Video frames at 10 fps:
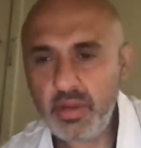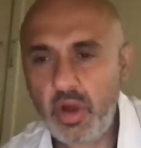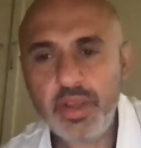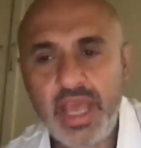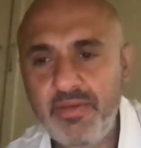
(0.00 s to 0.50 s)

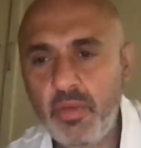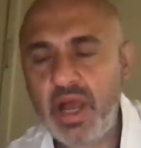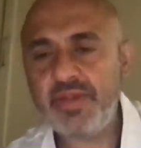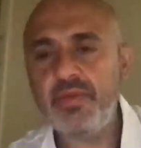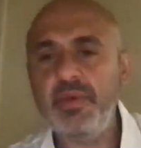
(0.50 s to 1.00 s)
Oh, you haven't
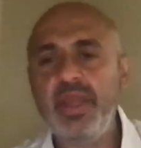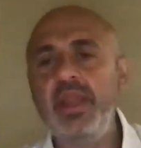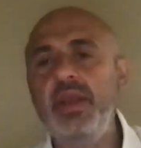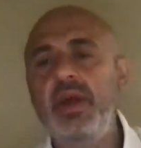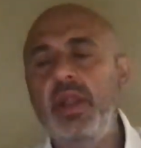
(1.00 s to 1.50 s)
watched from the
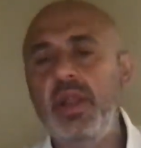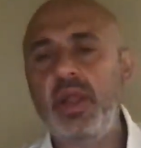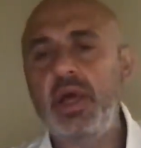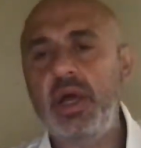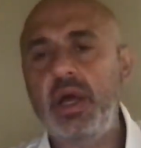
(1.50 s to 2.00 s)
beginning? A
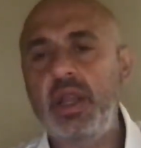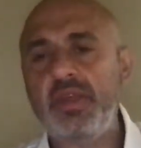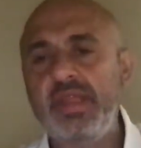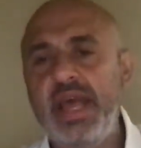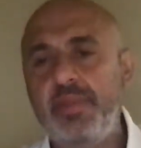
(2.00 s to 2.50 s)
lot of
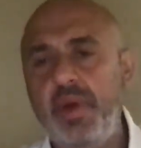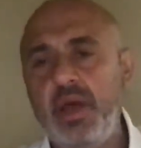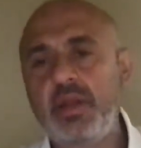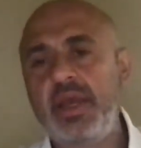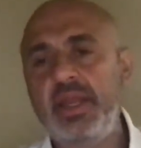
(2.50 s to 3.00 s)
snack
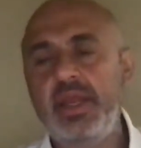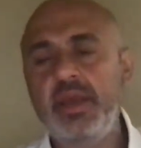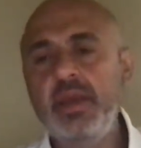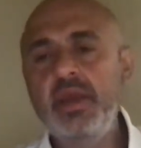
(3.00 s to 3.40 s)
bar, Eddie.